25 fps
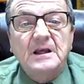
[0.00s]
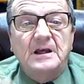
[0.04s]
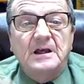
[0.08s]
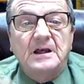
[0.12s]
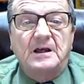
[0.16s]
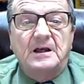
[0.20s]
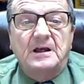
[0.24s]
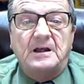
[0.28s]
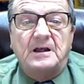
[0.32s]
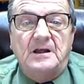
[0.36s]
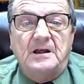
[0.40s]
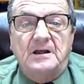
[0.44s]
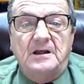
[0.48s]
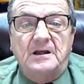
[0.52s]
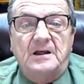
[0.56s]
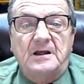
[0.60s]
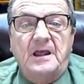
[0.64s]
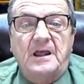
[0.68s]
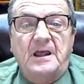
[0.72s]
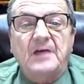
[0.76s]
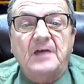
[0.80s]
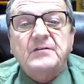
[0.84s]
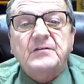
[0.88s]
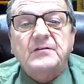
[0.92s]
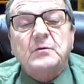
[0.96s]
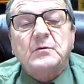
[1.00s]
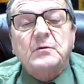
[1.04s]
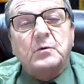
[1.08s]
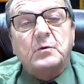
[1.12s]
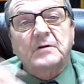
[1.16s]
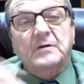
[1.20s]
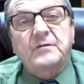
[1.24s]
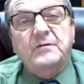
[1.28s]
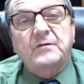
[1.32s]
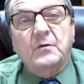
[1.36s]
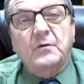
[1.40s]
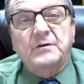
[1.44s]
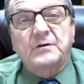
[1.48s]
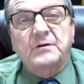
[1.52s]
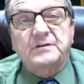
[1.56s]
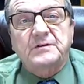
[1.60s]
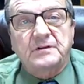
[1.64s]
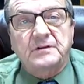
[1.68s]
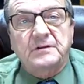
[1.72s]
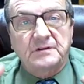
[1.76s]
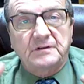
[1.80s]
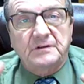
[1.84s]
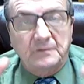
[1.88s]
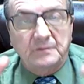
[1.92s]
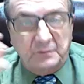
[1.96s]
half of the workforce
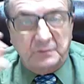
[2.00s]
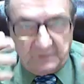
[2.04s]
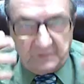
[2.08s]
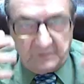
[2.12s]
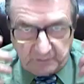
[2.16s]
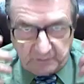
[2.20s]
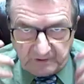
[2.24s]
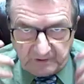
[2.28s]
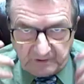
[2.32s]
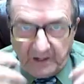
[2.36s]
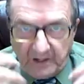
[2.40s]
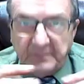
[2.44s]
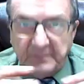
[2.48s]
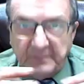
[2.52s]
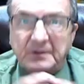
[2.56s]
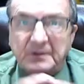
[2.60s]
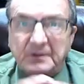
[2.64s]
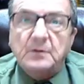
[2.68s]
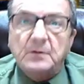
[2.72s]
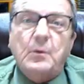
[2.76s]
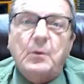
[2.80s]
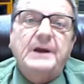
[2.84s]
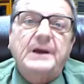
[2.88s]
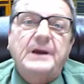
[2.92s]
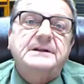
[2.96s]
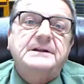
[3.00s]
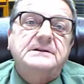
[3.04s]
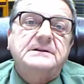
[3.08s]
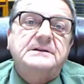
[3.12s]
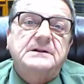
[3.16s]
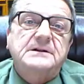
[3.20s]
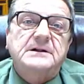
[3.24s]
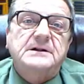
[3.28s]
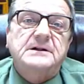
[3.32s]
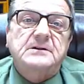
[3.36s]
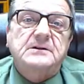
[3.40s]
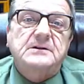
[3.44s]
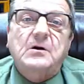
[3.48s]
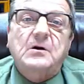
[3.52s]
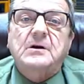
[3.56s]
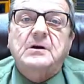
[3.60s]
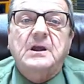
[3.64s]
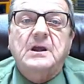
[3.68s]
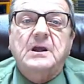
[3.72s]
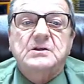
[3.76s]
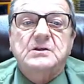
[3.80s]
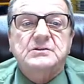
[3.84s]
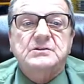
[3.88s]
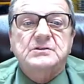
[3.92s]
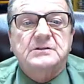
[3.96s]
was predominantly white,
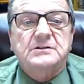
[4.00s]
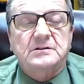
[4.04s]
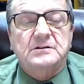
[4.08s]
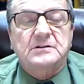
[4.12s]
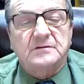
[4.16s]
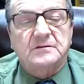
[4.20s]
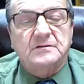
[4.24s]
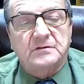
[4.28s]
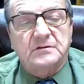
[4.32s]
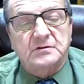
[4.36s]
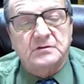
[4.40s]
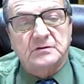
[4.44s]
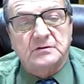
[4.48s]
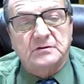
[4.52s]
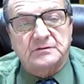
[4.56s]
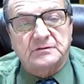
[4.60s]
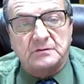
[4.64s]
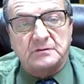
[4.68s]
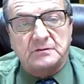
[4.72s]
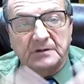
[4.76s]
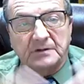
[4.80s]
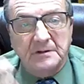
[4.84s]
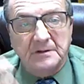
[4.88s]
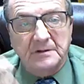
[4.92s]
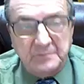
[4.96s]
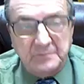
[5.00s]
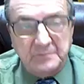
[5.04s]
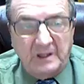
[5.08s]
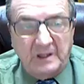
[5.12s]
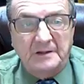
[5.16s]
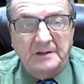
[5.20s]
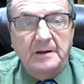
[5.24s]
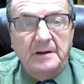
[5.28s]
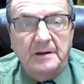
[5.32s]
Caucasian individuals. Okay, men,